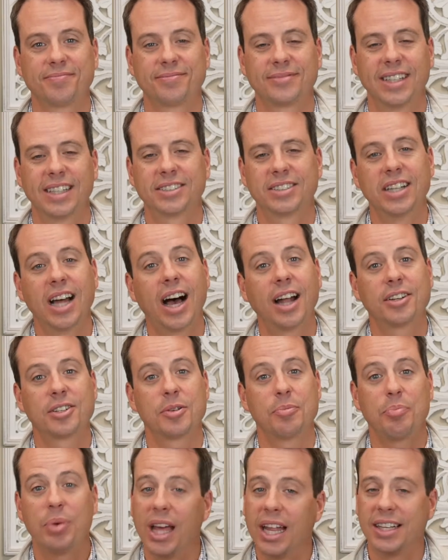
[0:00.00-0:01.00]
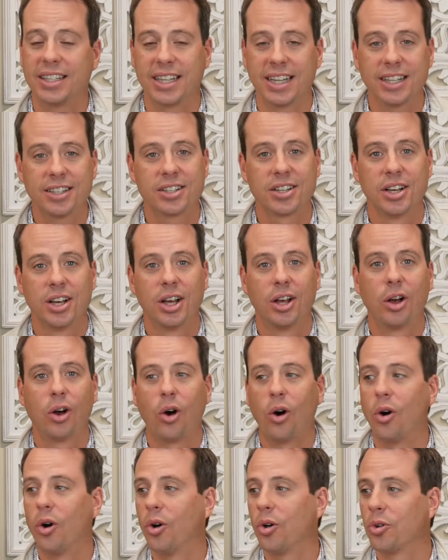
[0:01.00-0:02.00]
It's not dependent
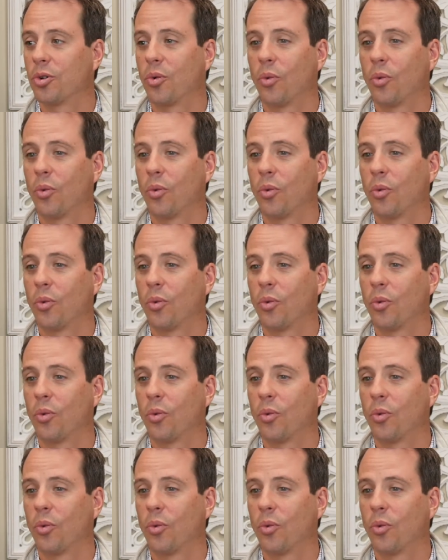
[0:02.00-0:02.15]
on